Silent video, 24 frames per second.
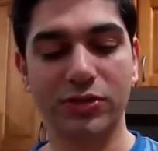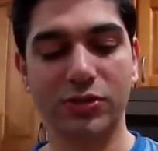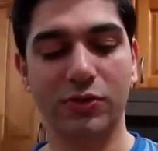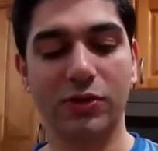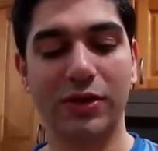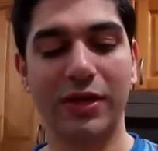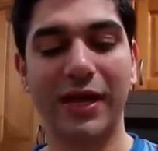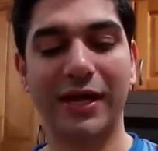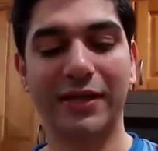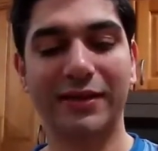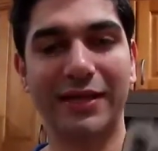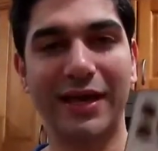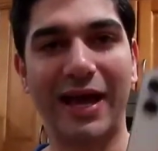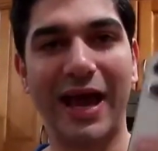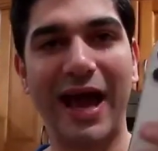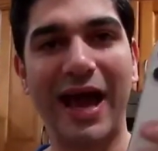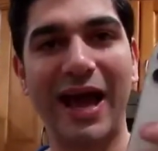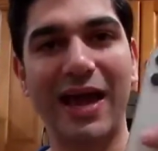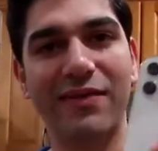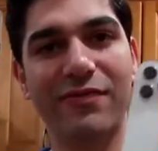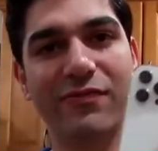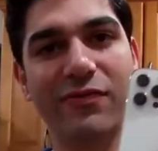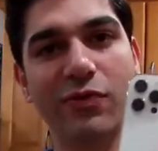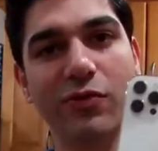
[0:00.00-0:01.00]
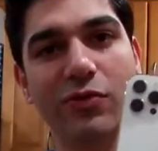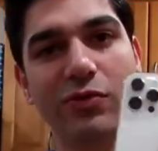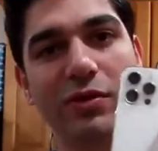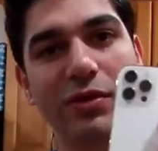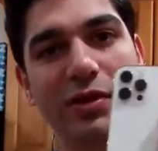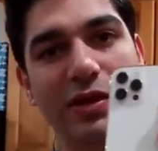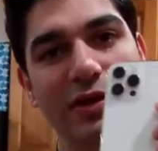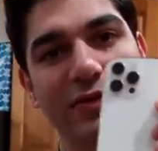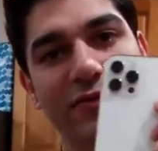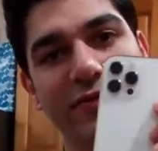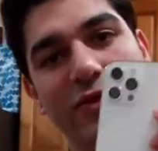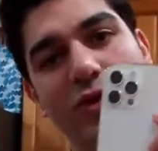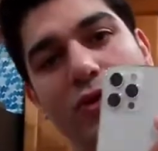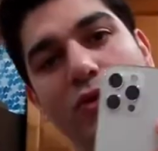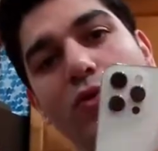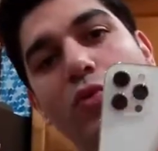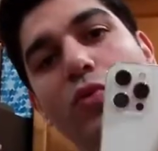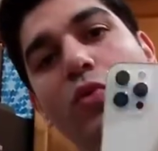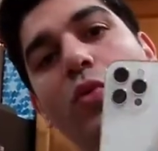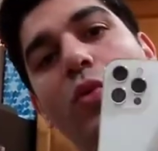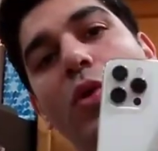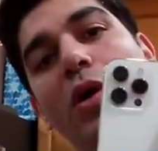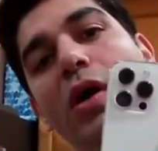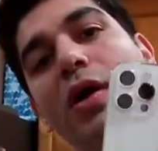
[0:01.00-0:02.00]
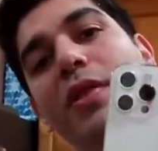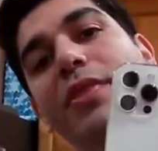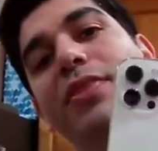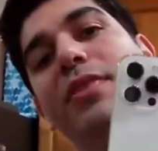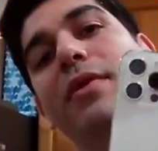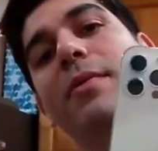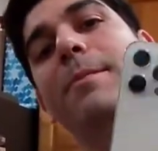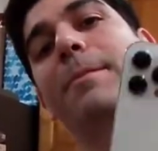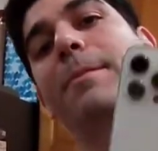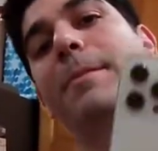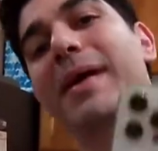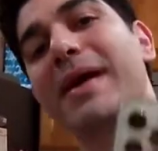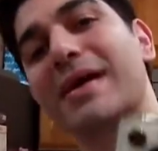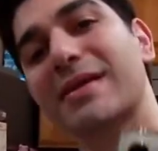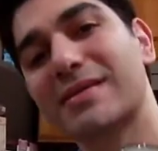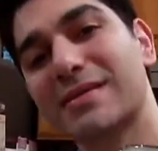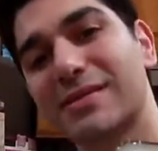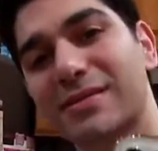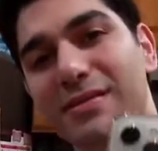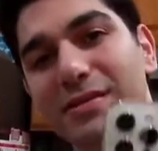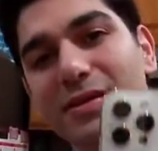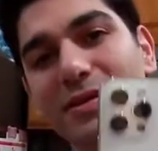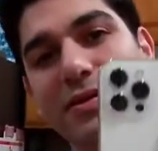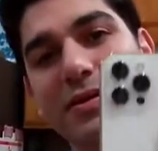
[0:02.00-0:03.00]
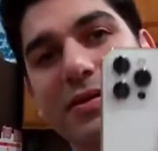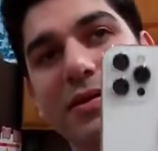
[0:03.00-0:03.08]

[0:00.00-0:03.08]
So you got the iPhone. If you want the best